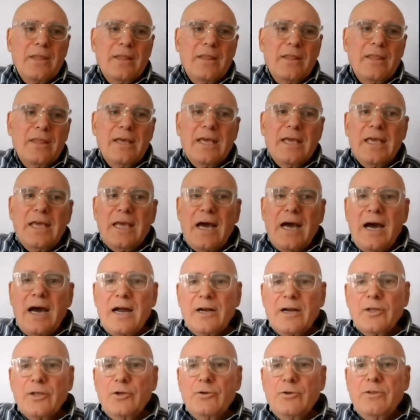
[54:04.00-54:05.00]
They
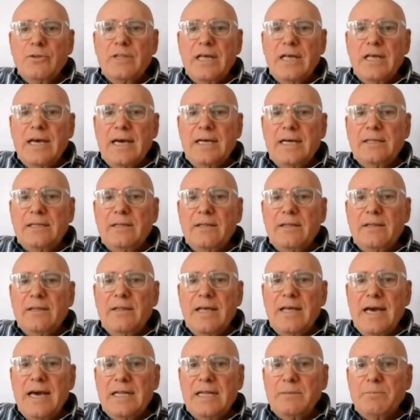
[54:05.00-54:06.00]
argue
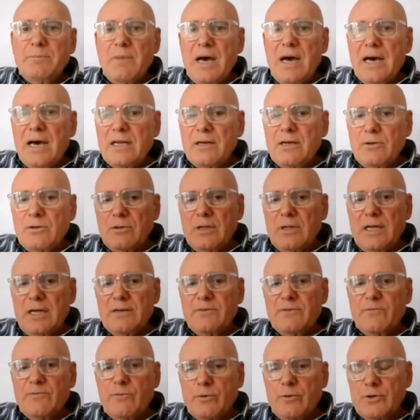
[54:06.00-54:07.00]
that model,
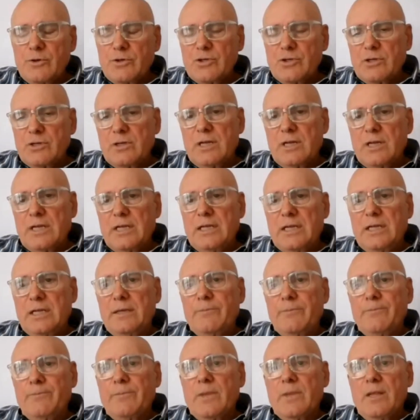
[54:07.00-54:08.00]

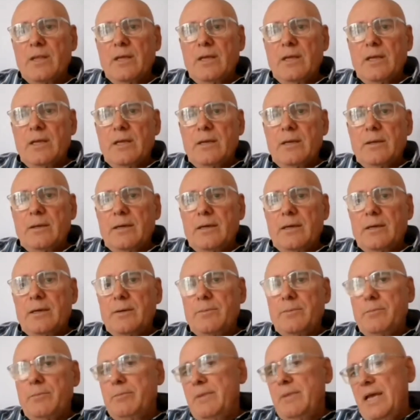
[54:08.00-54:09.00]
unfortunately,
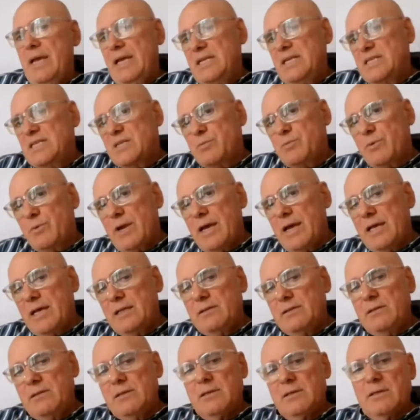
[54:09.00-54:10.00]
may spread
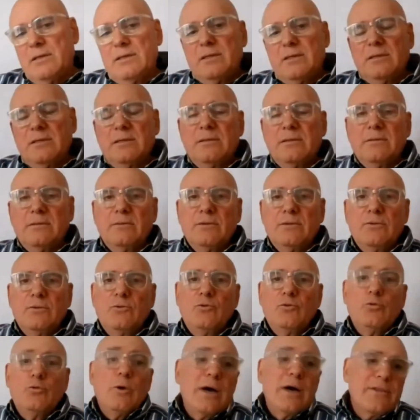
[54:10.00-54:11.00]

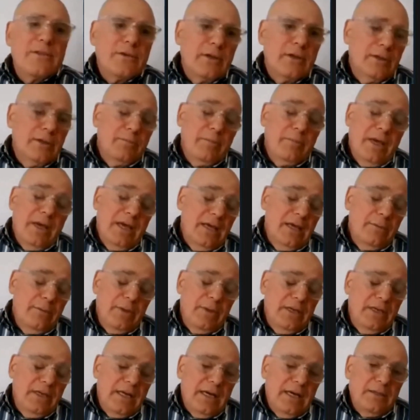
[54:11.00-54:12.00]
to others.
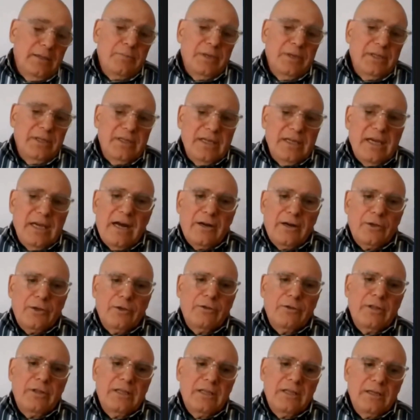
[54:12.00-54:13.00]
May not, but they
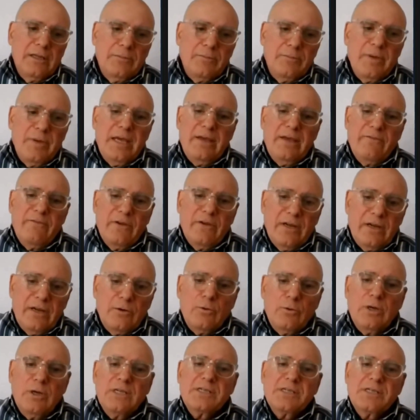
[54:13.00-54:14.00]
argue that it may very
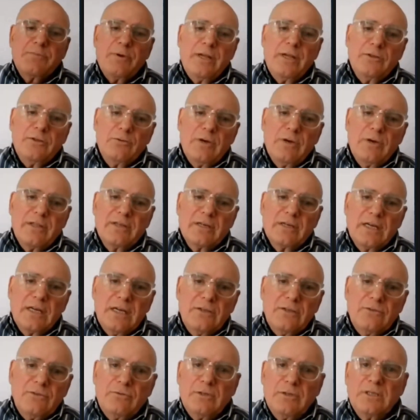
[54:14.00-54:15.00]
well spread to other
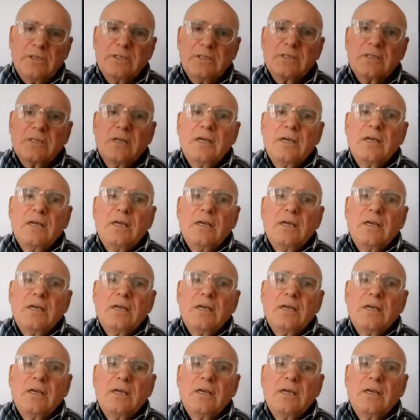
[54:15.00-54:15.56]
countries.